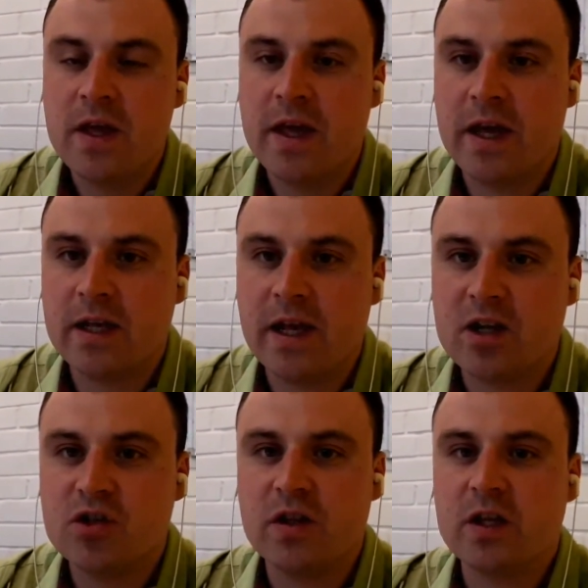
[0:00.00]
And
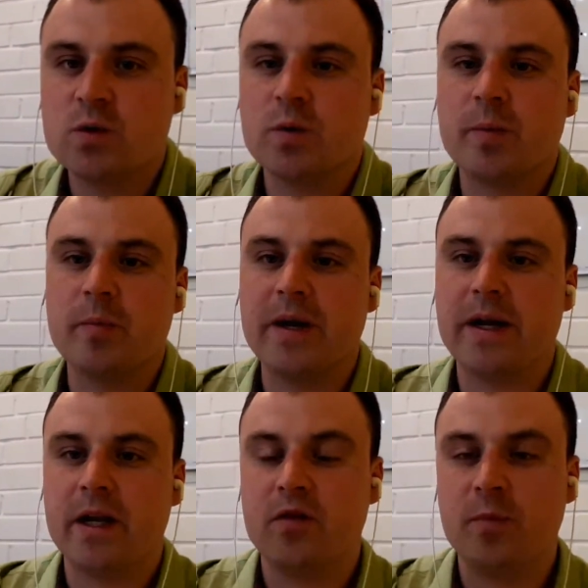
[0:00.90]
actually, it would be better
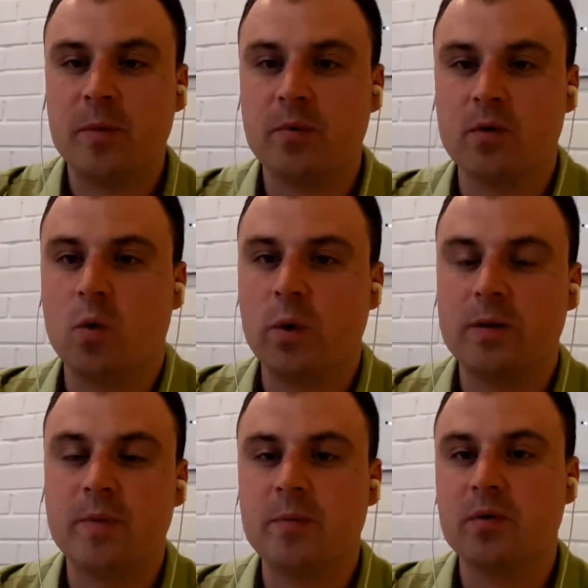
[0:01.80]
if when
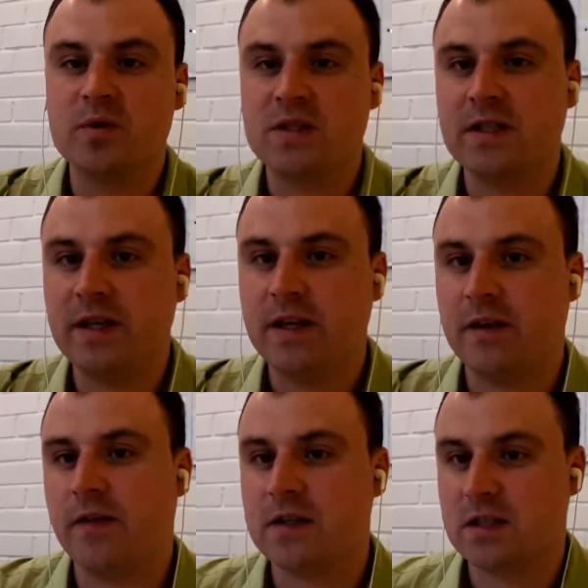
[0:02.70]
people see
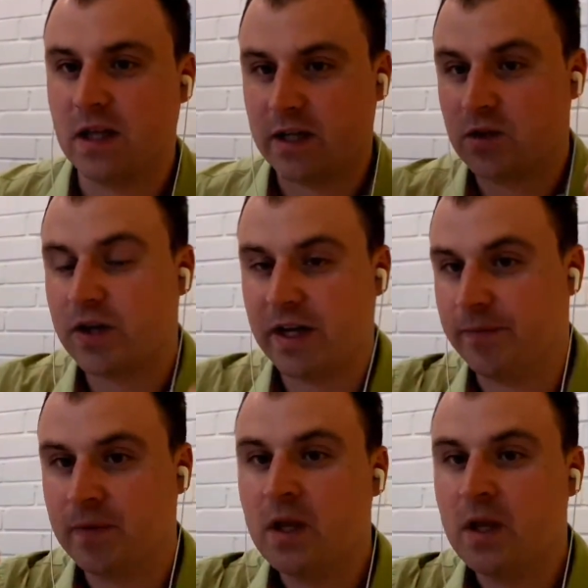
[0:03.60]
the slide. Okay.